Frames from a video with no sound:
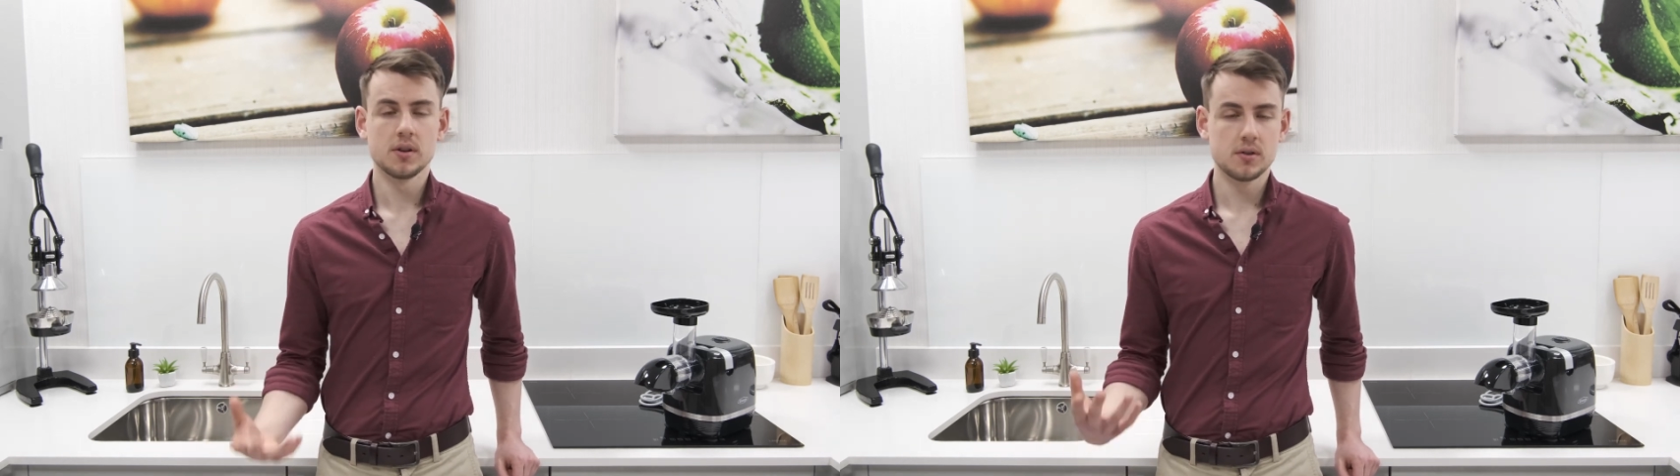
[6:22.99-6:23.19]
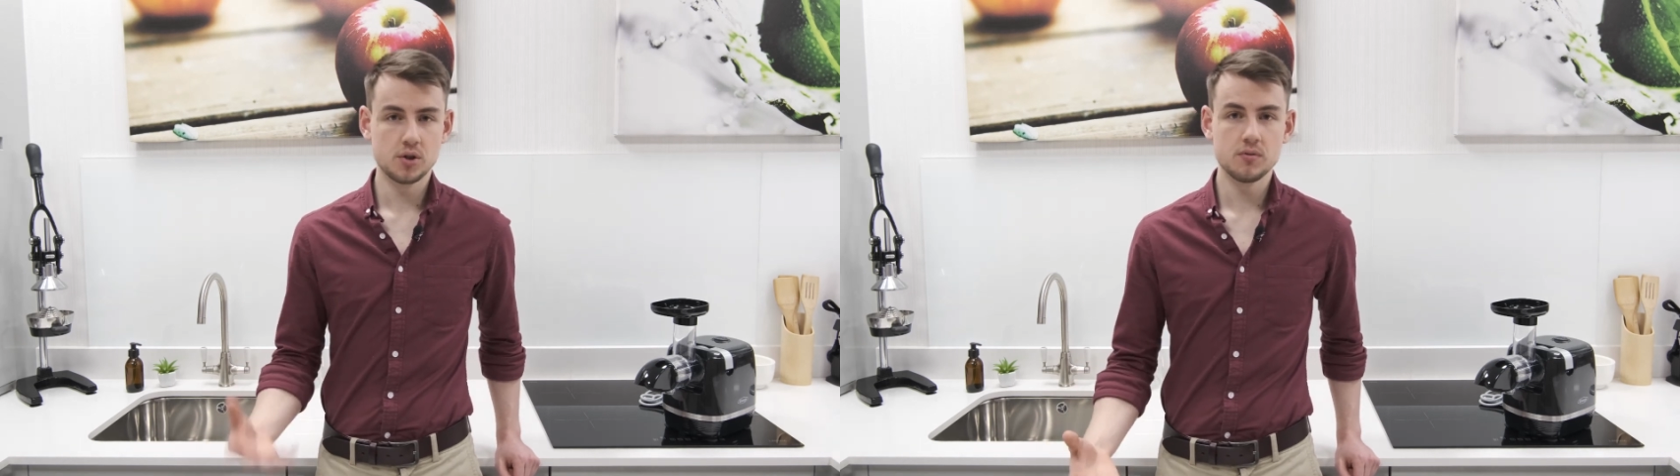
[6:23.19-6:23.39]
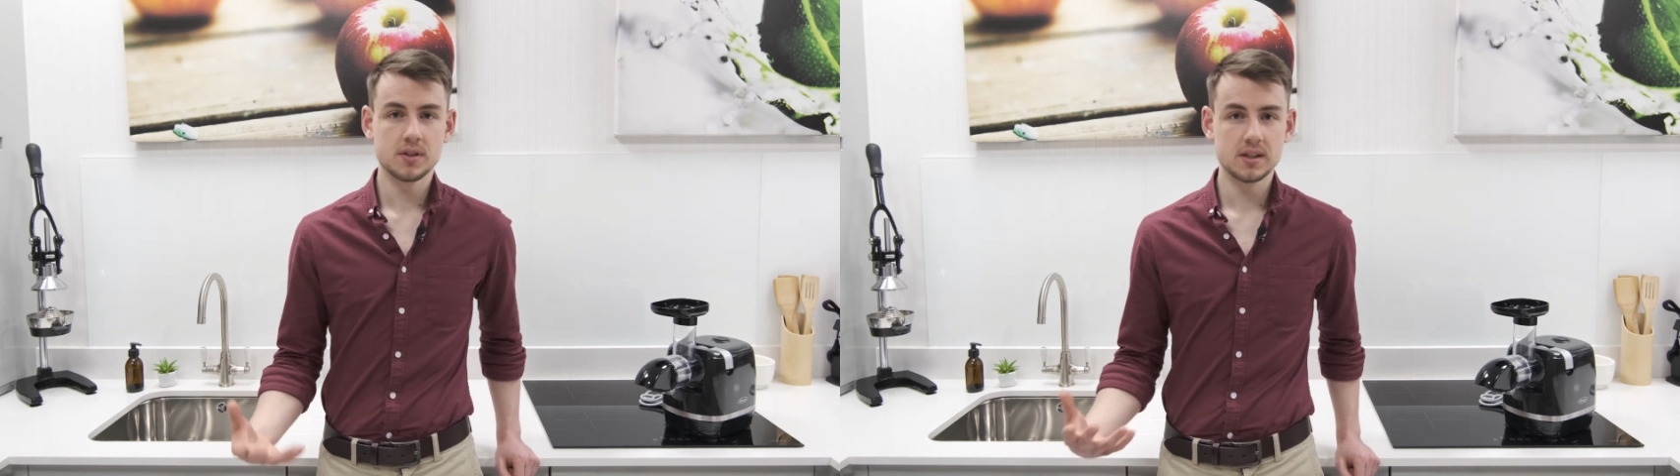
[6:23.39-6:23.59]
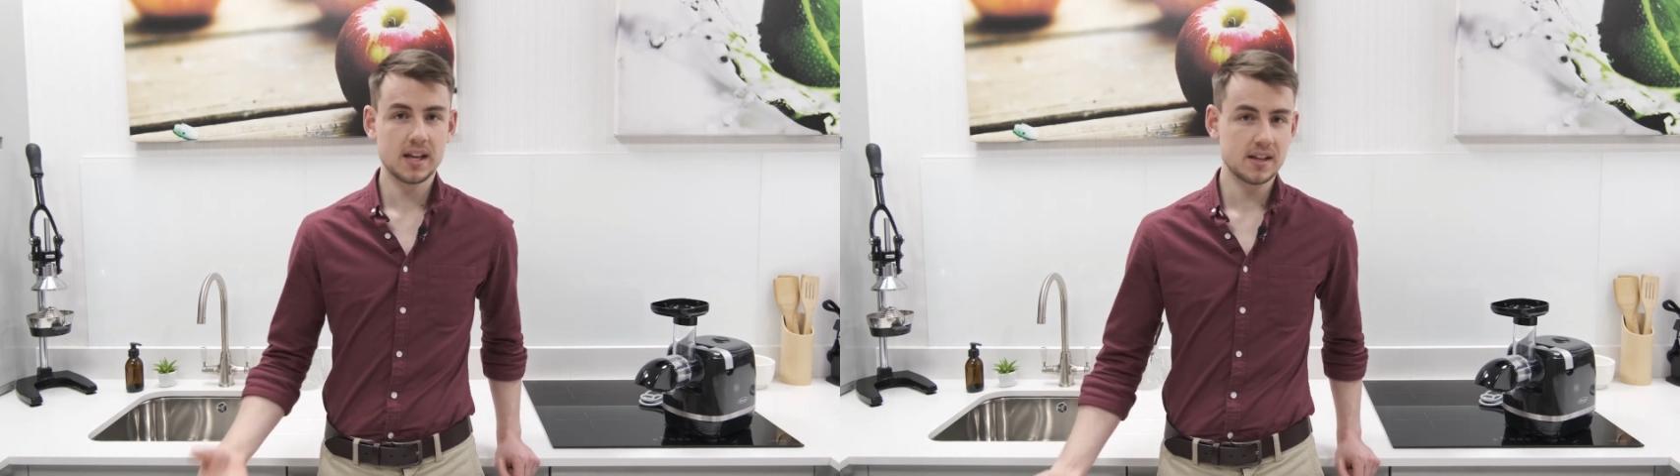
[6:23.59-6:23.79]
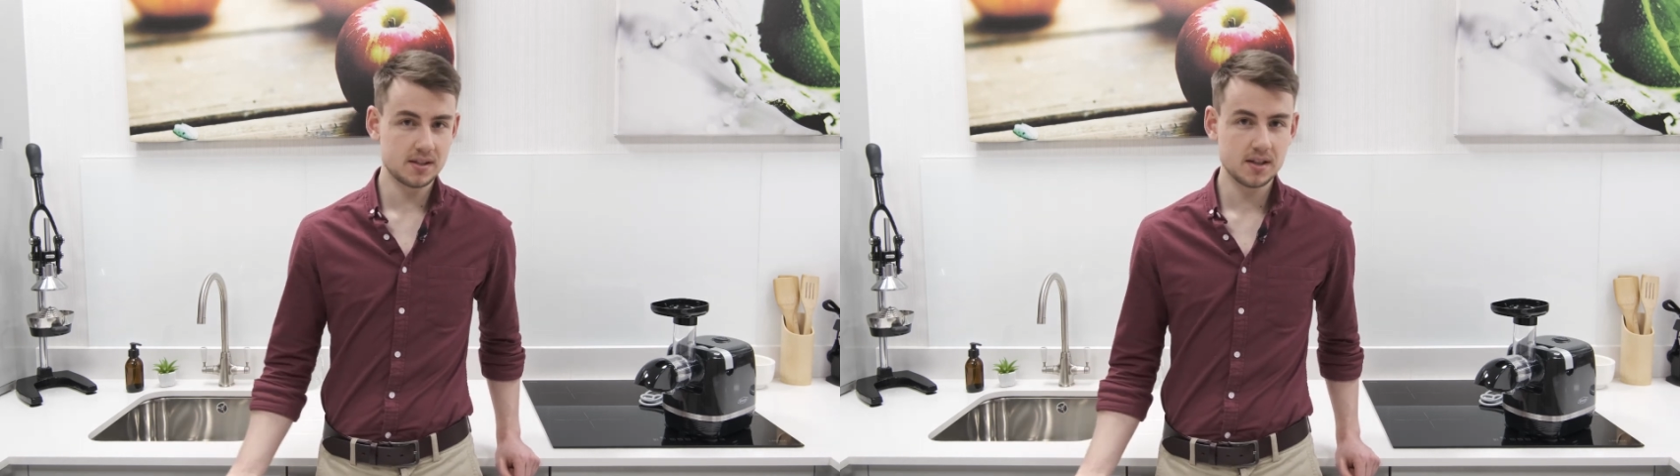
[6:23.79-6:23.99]
juicer to
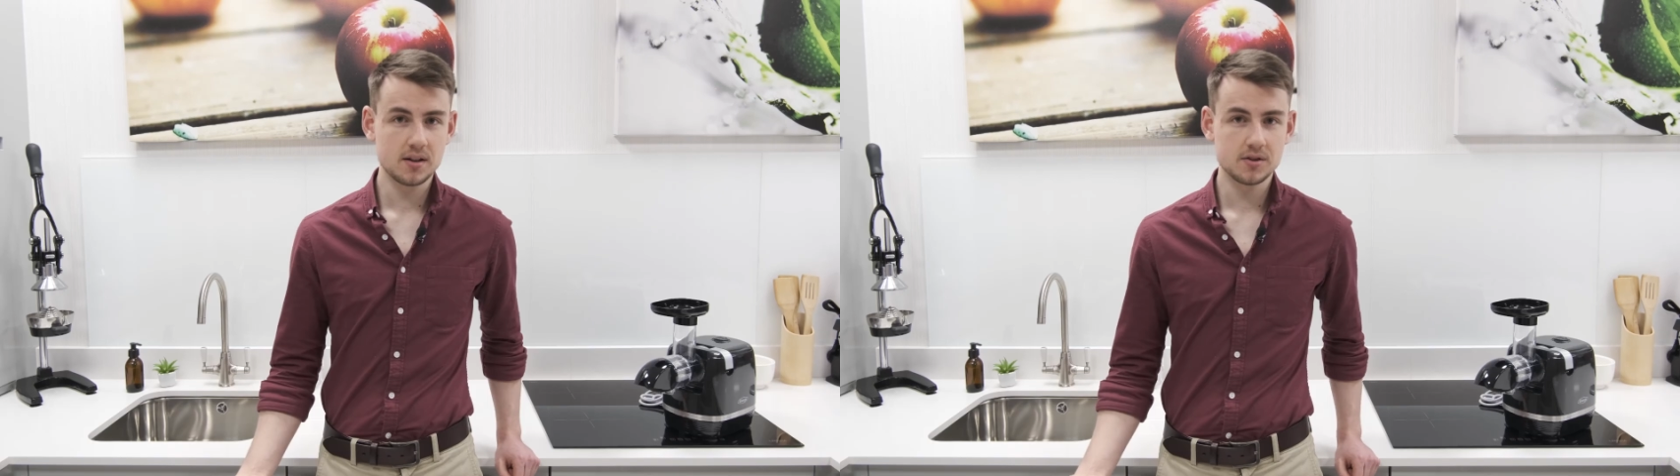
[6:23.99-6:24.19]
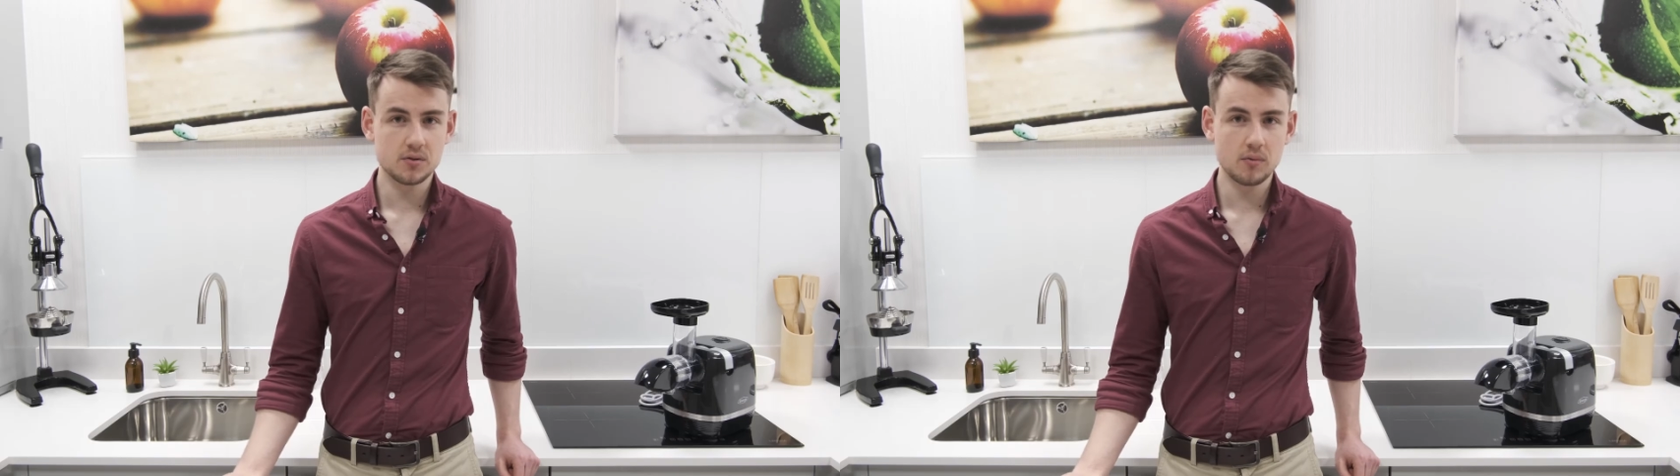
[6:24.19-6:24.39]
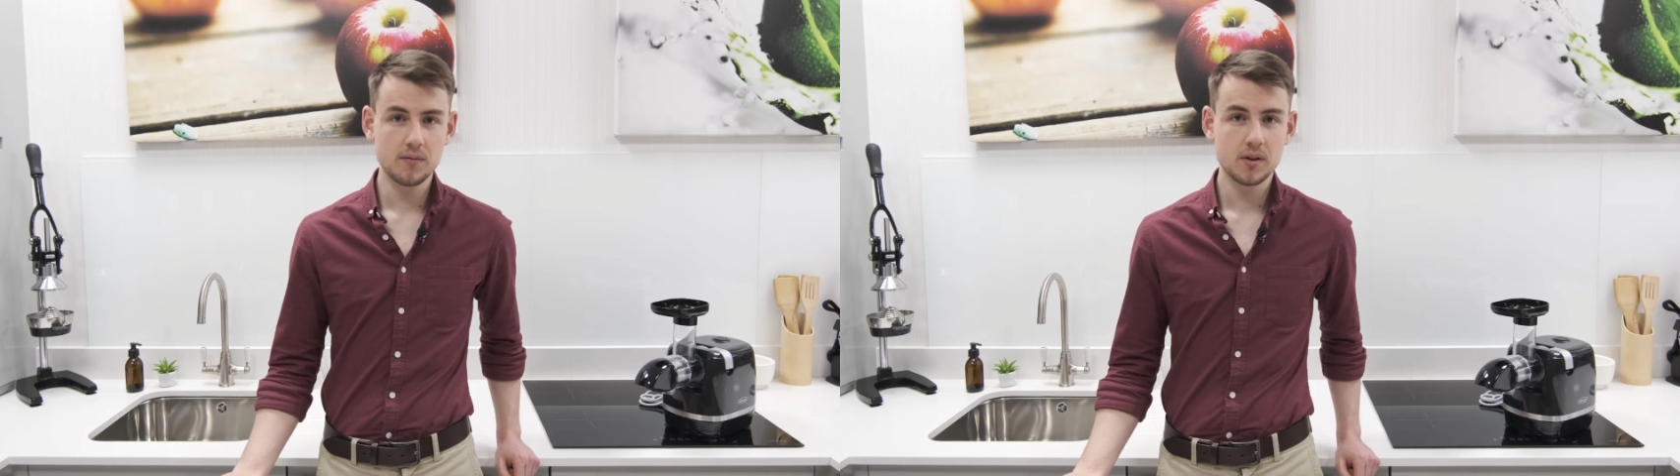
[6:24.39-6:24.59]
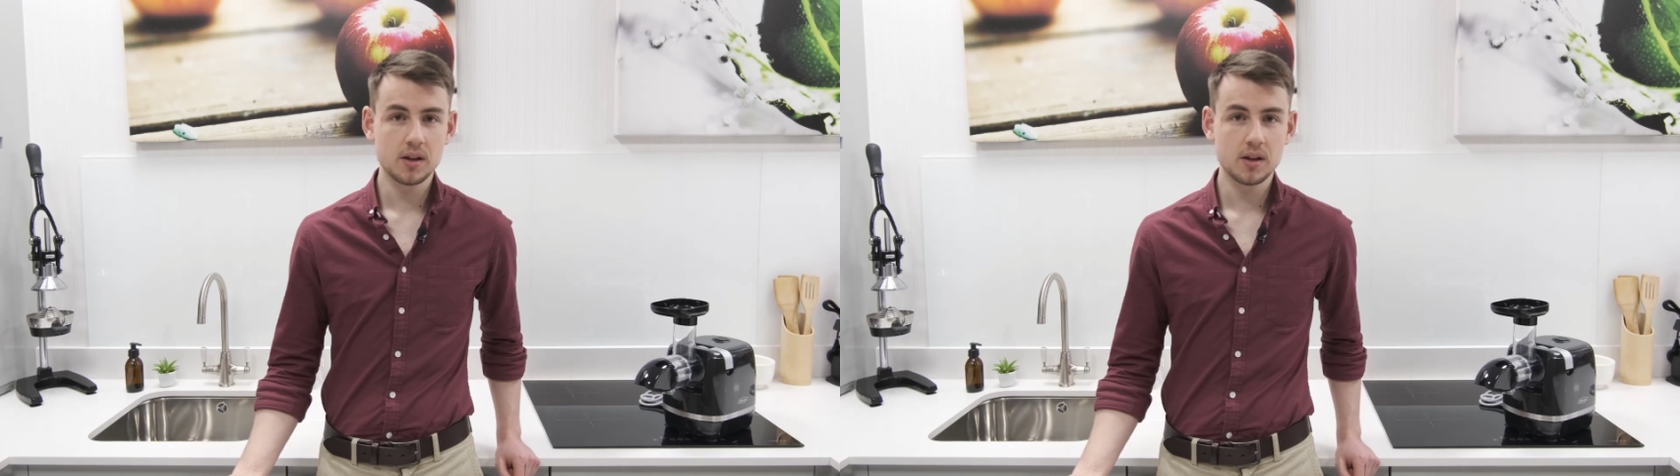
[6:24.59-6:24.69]
get started with,